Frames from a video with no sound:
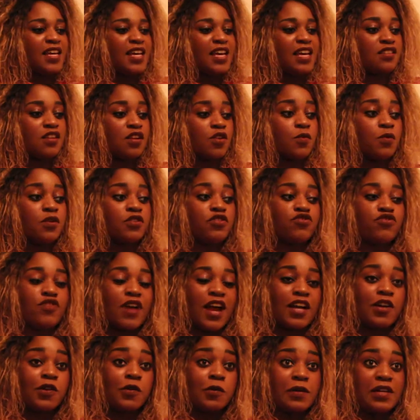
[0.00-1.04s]
It started with
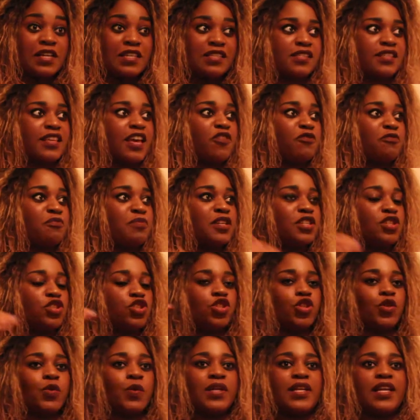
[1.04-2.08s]
drag queens. They've been
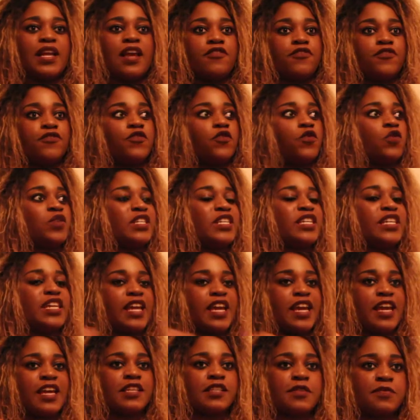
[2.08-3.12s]
doing it for
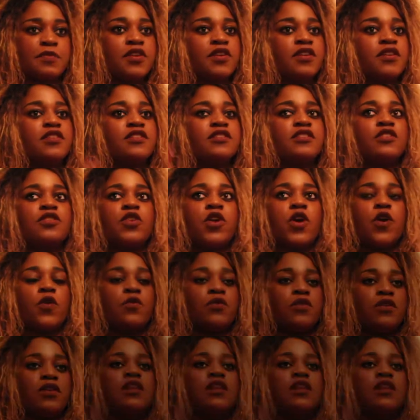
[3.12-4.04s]
years because, you know,